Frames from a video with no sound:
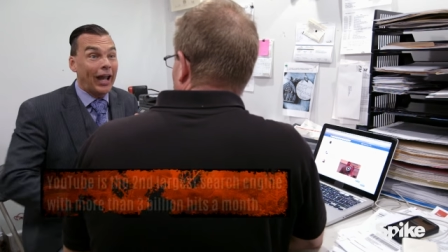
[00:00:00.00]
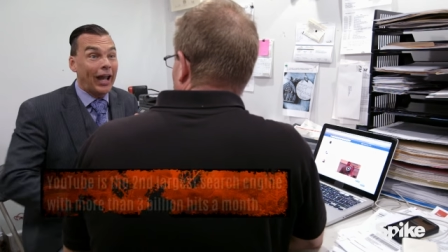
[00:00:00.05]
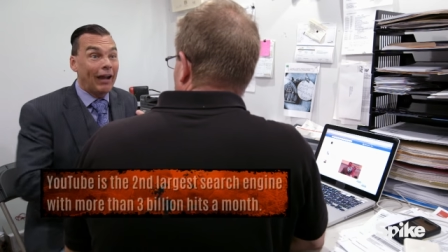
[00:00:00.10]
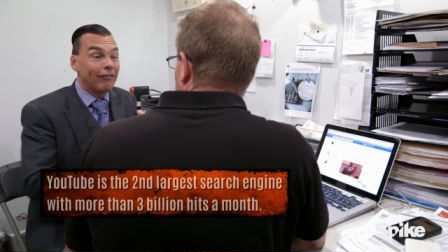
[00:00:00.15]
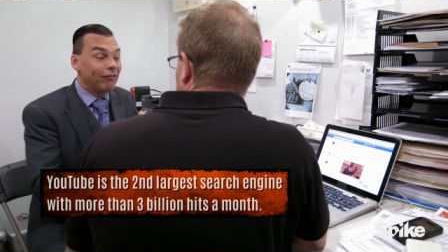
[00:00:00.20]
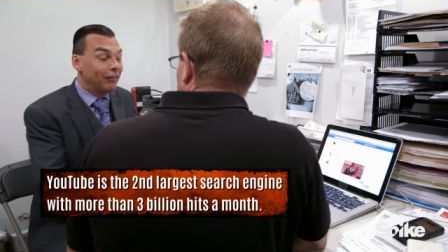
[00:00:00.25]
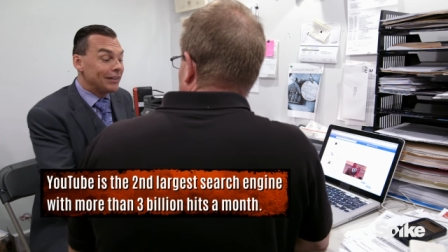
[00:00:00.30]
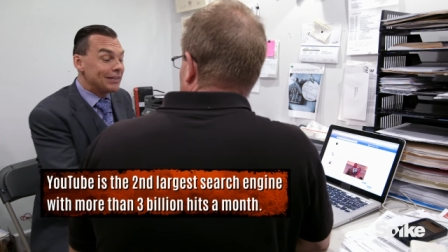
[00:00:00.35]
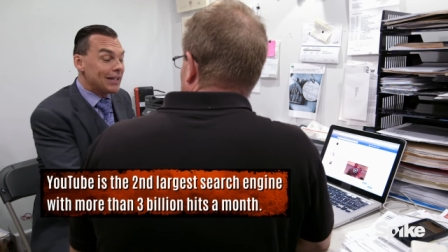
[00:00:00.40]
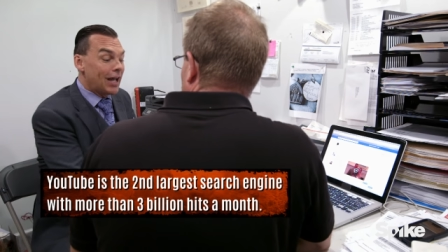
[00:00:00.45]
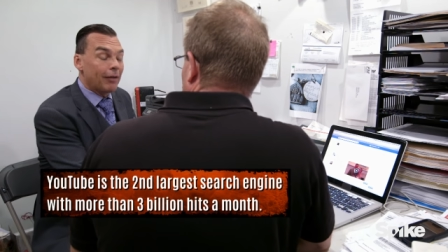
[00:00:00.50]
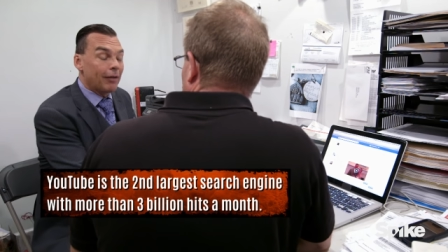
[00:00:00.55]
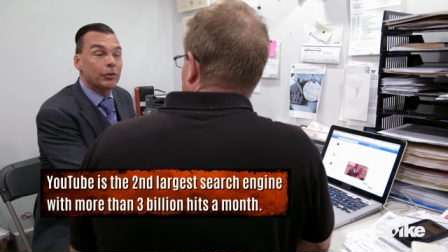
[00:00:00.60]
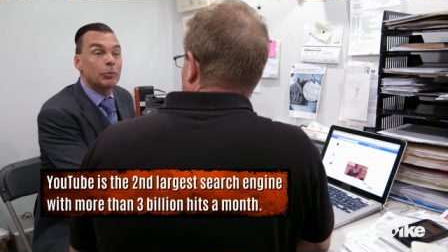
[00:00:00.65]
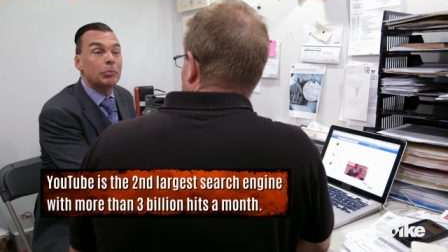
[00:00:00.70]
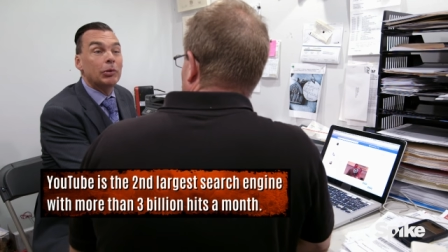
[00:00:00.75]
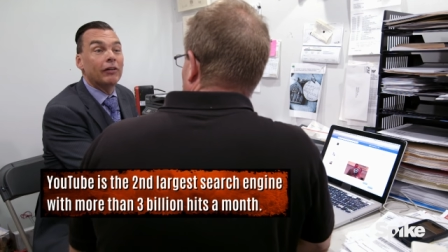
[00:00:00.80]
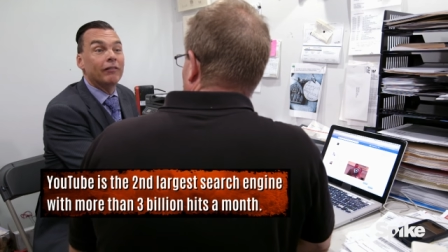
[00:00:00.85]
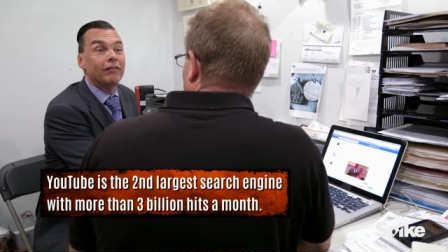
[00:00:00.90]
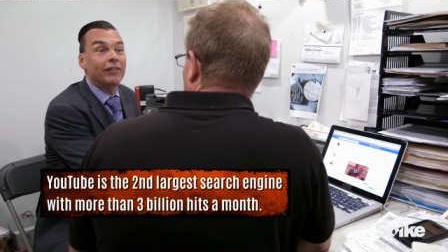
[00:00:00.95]
every time you
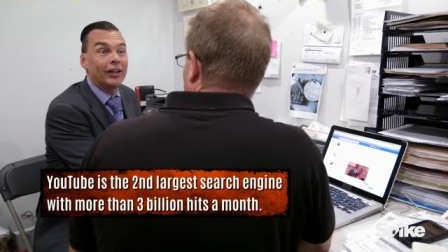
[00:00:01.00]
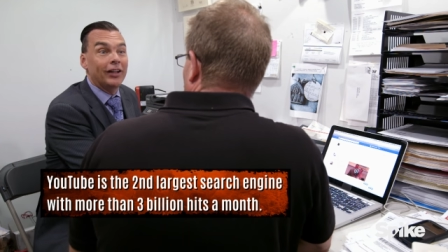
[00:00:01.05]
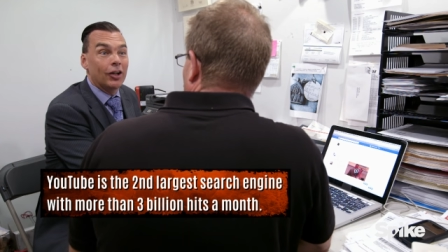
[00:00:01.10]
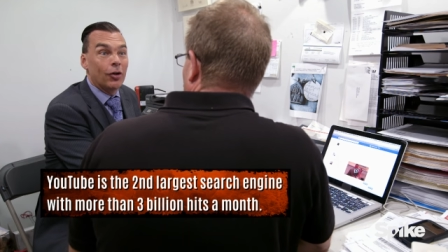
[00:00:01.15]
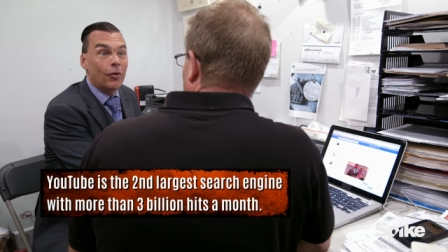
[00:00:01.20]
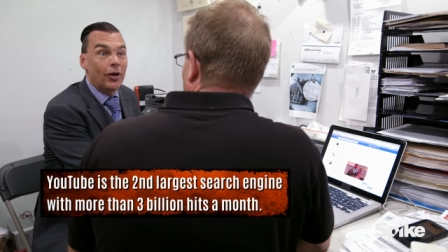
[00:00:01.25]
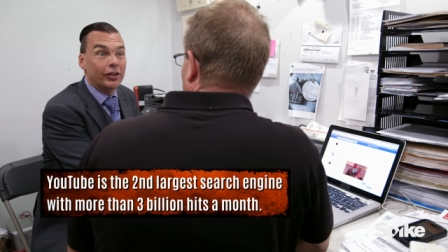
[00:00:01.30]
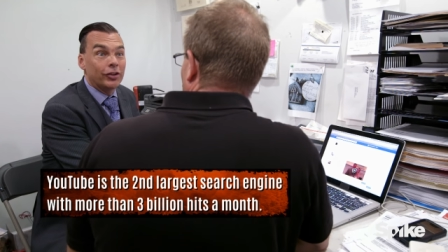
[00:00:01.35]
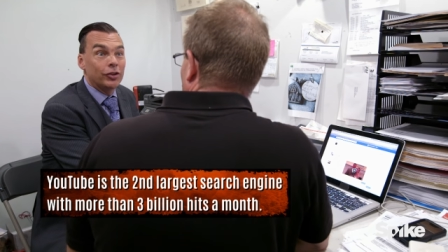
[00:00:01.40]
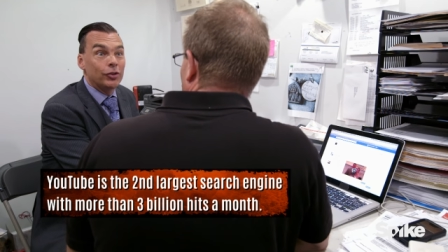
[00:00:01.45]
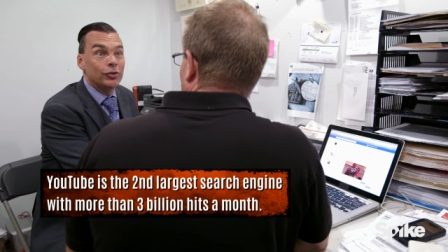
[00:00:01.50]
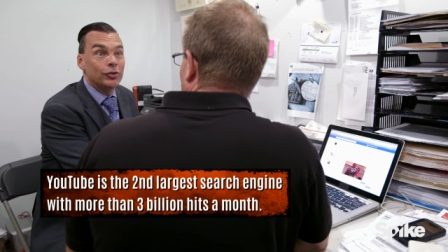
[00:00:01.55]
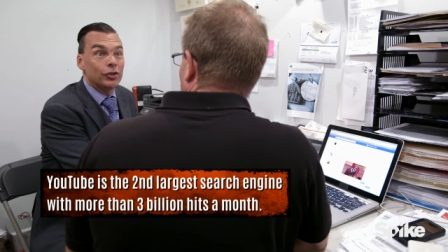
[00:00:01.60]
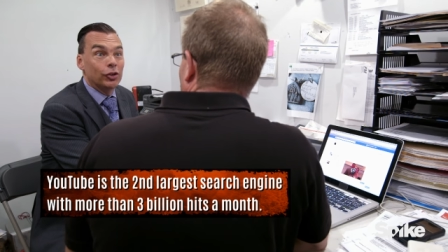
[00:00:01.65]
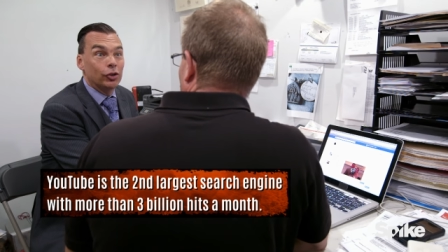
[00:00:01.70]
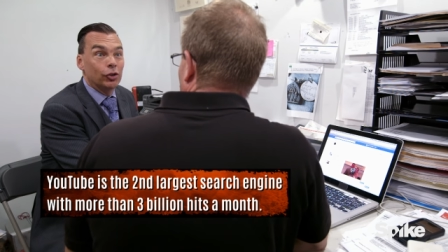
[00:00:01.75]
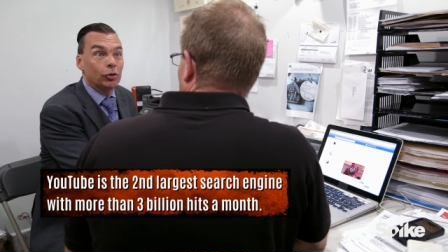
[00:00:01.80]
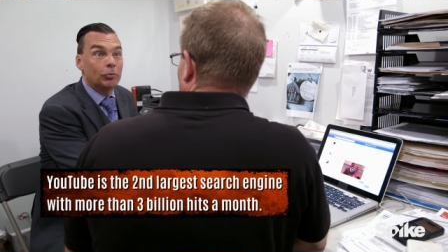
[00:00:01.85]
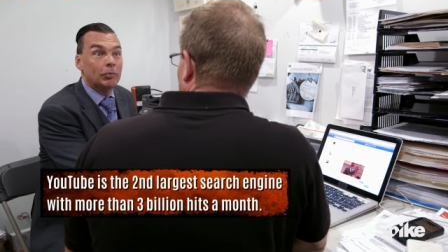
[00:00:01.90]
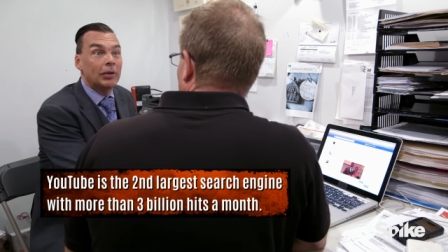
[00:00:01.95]
put a video on
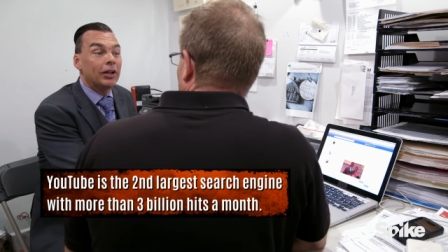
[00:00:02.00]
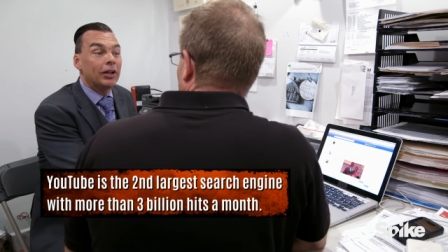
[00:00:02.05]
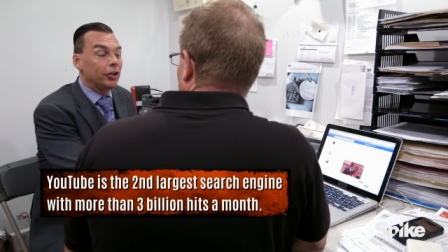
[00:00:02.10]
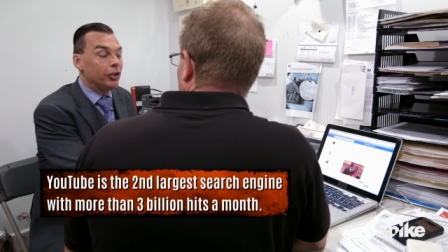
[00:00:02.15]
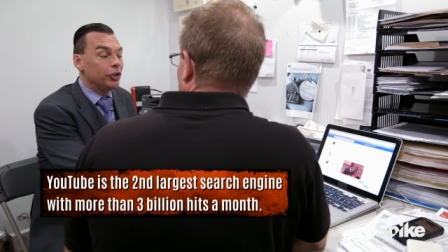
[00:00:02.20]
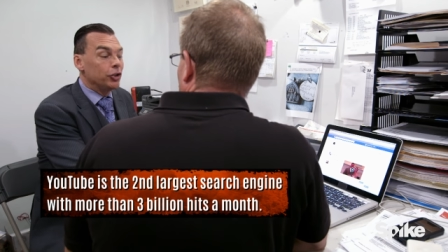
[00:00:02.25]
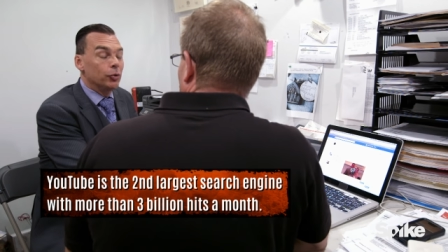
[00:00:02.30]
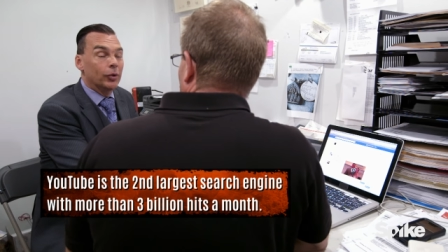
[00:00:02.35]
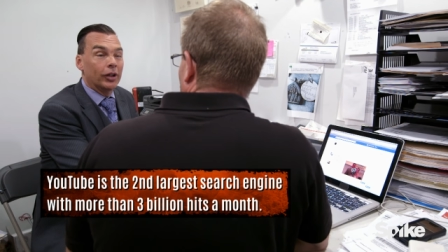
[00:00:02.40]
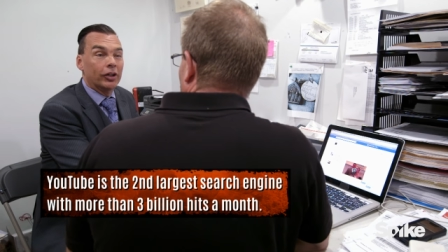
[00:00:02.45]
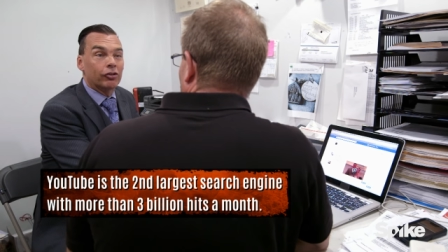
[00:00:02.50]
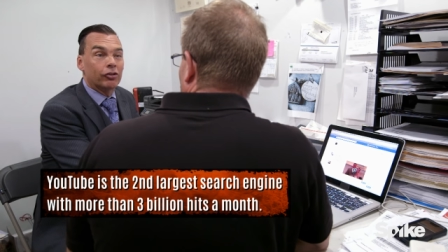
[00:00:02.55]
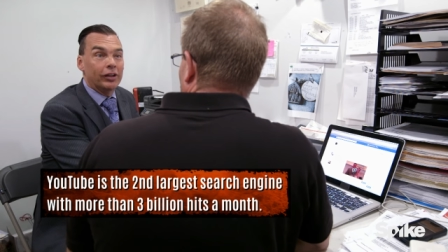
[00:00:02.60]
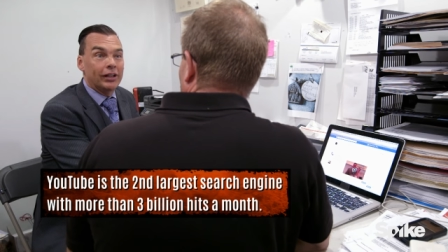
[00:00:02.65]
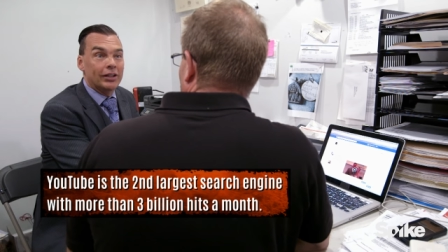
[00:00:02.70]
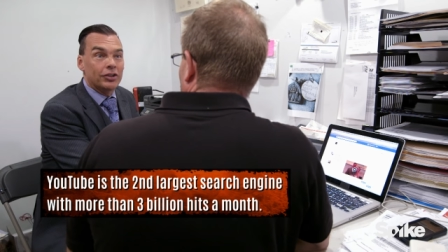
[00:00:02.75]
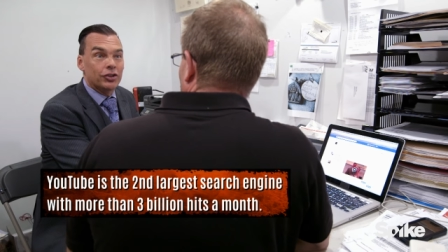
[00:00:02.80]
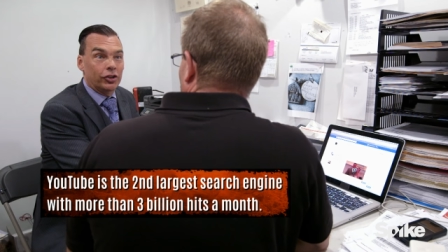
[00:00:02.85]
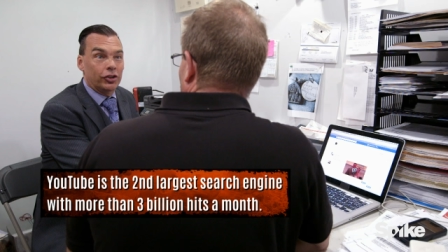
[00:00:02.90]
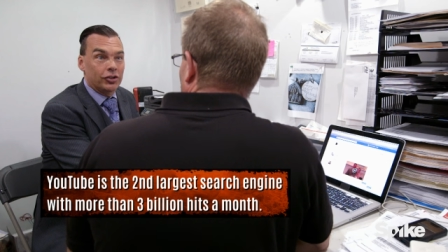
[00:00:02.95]
YouTube, you
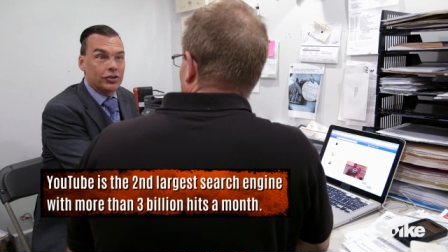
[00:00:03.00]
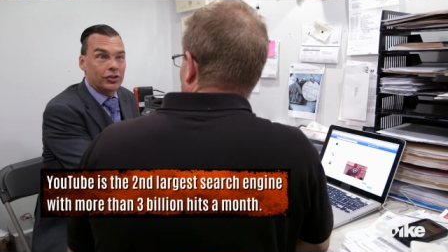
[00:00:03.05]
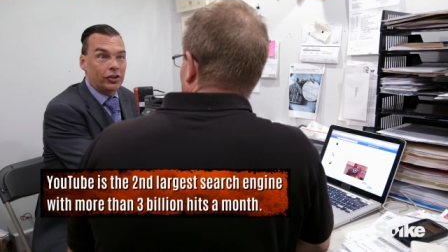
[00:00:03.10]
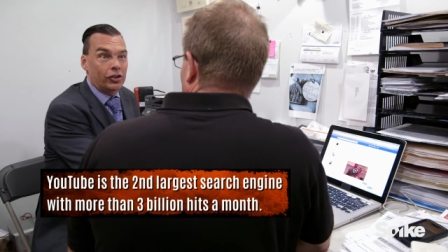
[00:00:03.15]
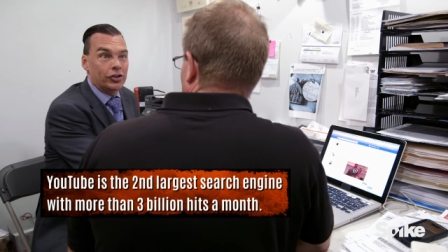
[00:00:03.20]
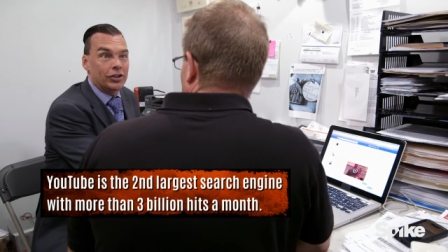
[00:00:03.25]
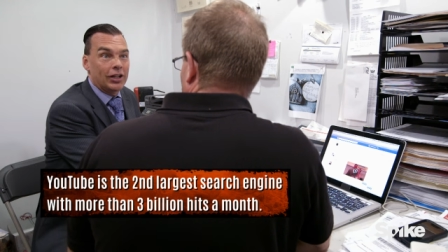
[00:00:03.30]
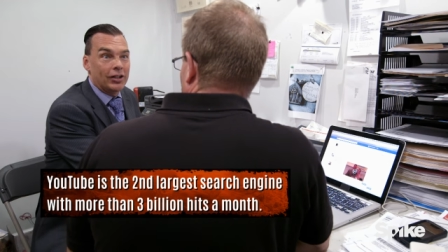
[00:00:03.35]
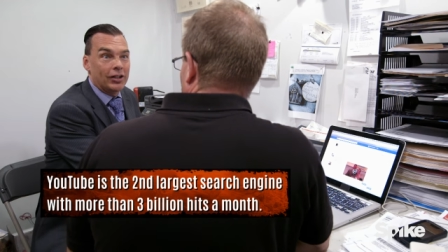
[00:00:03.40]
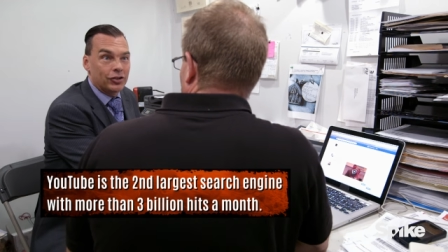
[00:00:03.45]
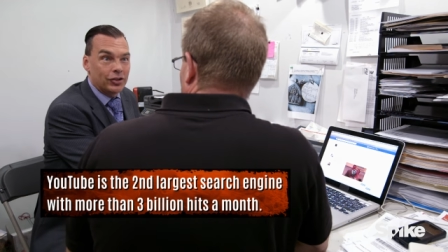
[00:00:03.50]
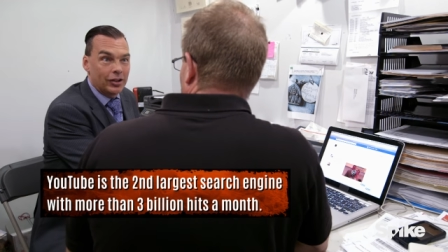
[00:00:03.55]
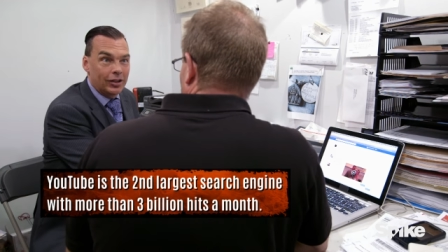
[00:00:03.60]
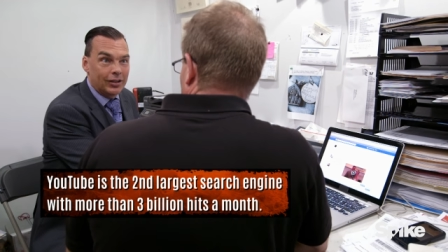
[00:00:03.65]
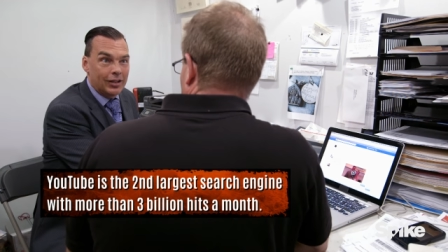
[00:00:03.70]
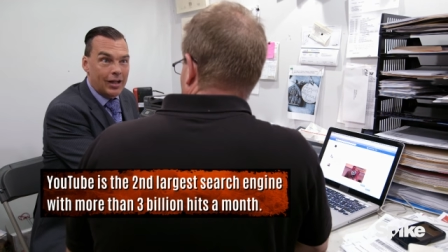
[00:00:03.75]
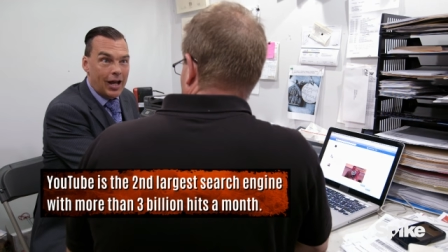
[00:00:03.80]
increase your search engine